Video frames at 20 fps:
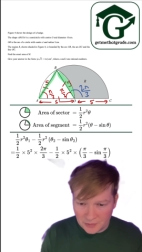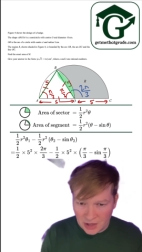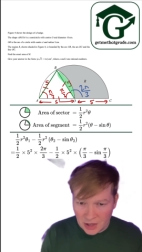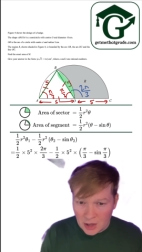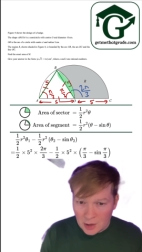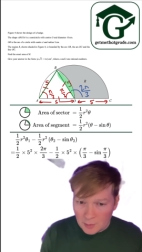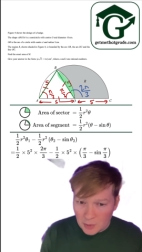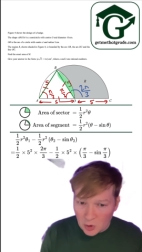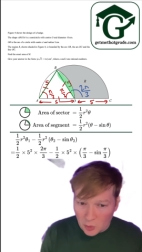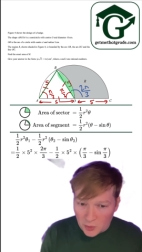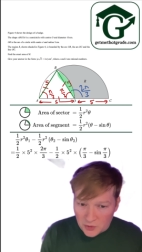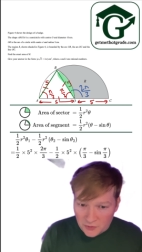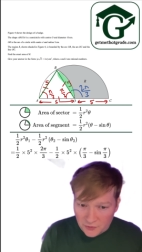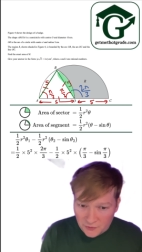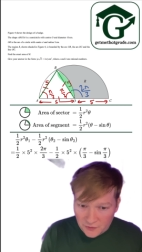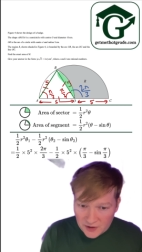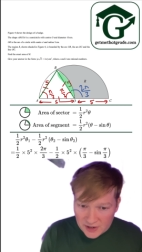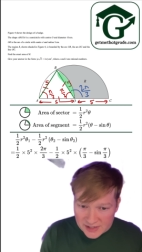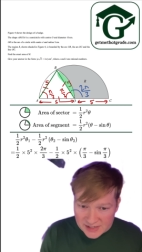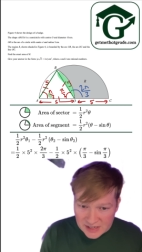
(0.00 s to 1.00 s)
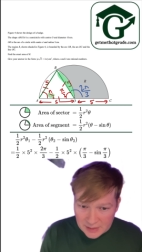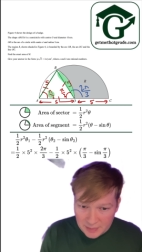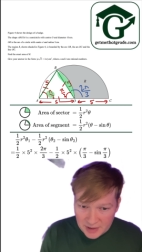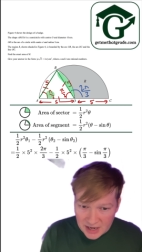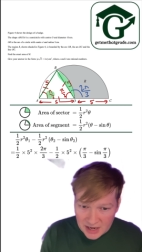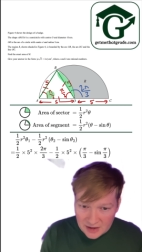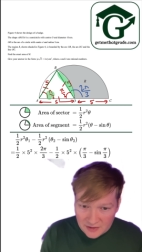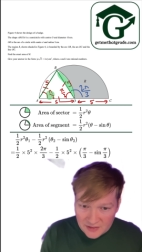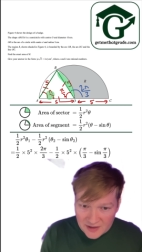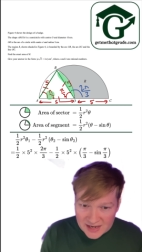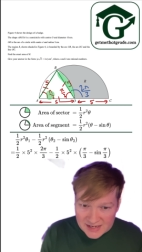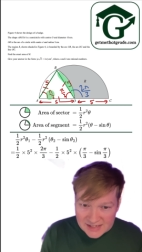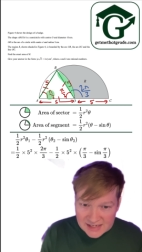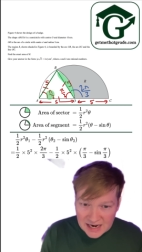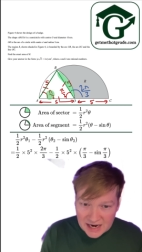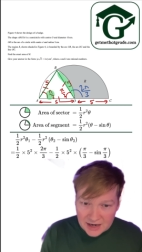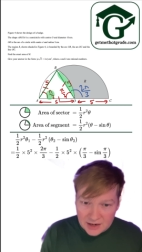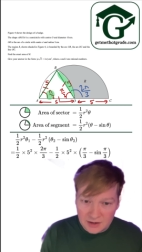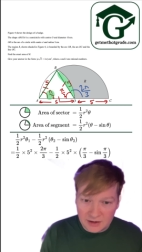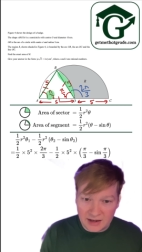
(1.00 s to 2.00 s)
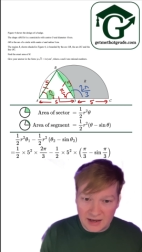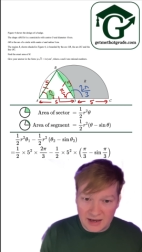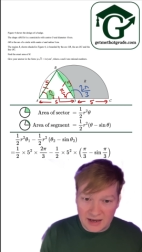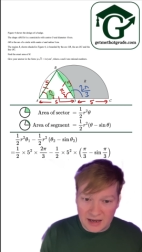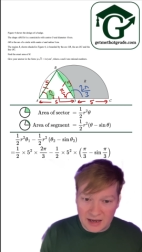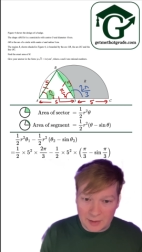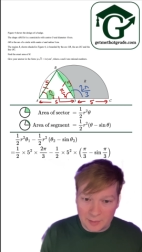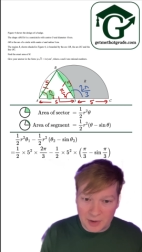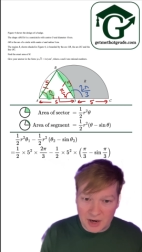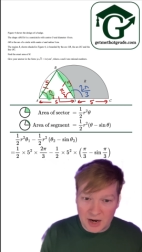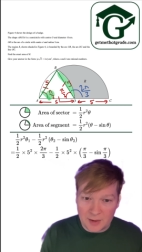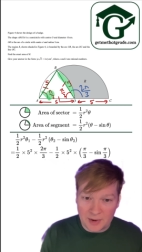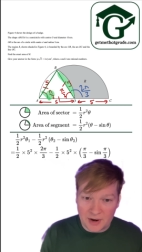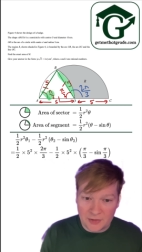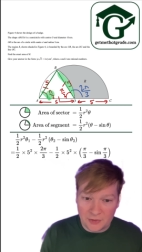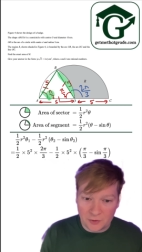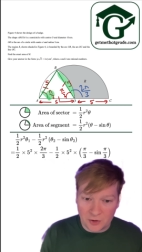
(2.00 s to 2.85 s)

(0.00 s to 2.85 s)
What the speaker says: but with theta being this angle here, pi by 3.